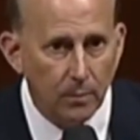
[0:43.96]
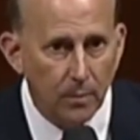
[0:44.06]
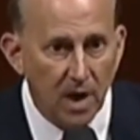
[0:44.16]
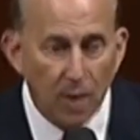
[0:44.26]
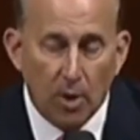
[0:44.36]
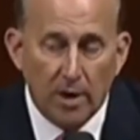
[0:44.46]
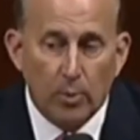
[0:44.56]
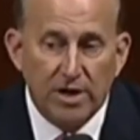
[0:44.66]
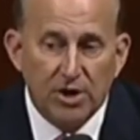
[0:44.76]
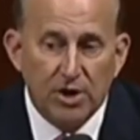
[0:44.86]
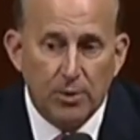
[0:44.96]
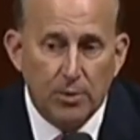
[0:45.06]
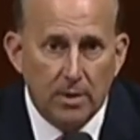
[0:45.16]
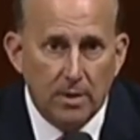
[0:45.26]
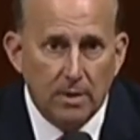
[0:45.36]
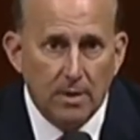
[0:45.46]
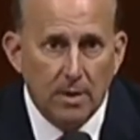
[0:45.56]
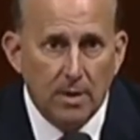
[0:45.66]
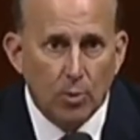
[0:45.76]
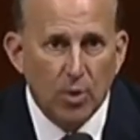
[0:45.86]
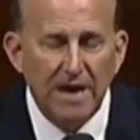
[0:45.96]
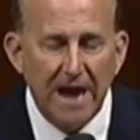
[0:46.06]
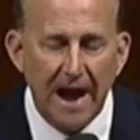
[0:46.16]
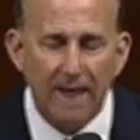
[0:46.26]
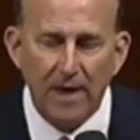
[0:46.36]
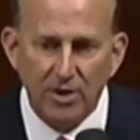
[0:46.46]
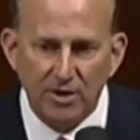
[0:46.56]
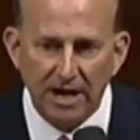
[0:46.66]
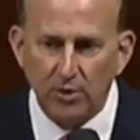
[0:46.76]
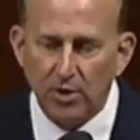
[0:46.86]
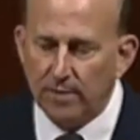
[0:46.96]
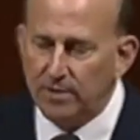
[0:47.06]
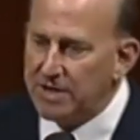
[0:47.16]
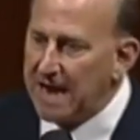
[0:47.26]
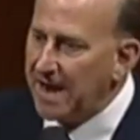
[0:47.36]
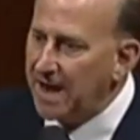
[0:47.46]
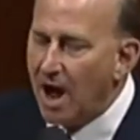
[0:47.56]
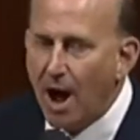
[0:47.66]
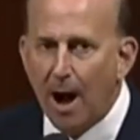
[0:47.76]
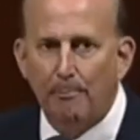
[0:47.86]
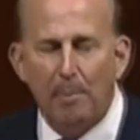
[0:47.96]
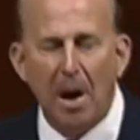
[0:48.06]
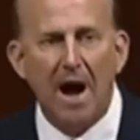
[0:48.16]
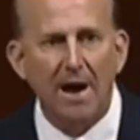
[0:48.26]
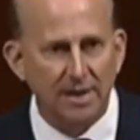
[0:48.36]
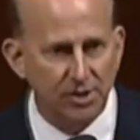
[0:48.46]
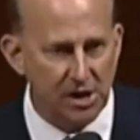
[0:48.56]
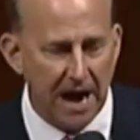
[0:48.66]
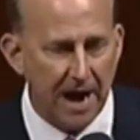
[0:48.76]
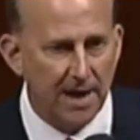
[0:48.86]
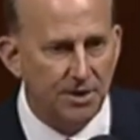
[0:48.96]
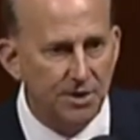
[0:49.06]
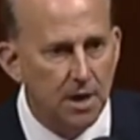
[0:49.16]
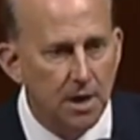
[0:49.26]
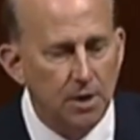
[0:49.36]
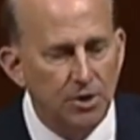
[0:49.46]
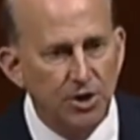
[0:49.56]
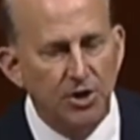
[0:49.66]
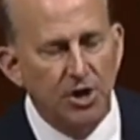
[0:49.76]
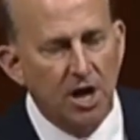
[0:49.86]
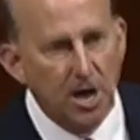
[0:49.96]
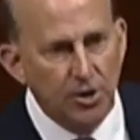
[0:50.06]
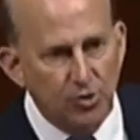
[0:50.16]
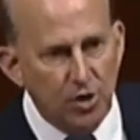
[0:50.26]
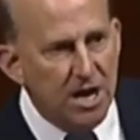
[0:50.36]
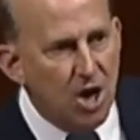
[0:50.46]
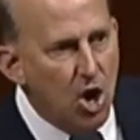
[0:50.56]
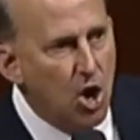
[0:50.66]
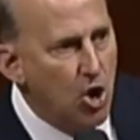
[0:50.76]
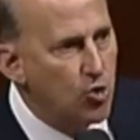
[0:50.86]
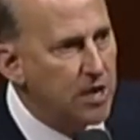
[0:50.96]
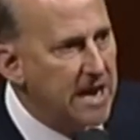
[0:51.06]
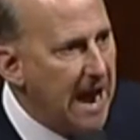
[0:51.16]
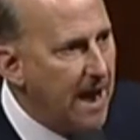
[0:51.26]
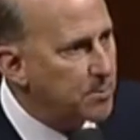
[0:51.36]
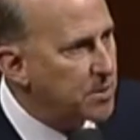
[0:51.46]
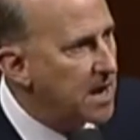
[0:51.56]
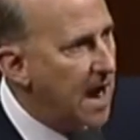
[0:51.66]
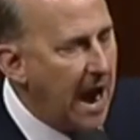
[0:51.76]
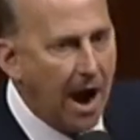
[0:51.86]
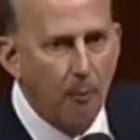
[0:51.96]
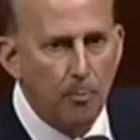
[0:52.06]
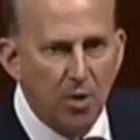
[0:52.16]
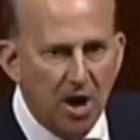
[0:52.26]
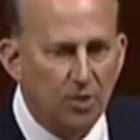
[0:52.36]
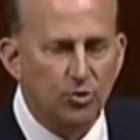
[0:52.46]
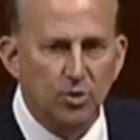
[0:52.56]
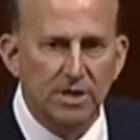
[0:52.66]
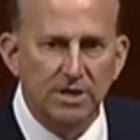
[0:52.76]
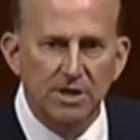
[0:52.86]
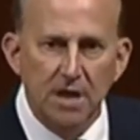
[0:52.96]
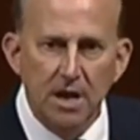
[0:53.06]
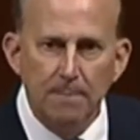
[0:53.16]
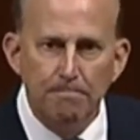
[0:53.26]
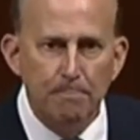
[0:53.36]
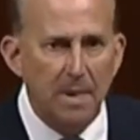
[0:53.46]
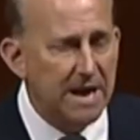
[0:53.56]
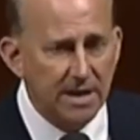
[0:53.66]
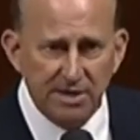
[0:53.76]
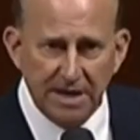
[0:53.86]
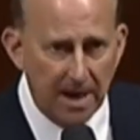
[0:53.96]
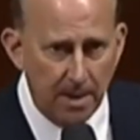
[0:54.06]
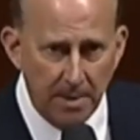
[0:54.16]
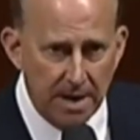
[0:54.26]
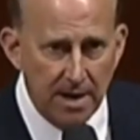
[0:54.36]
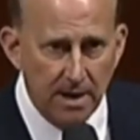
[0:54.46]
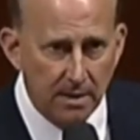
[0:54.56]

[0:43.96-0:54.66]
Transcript: And what do we do? We have our Secretary of State apologize to the country who kept our country's biggest enemy,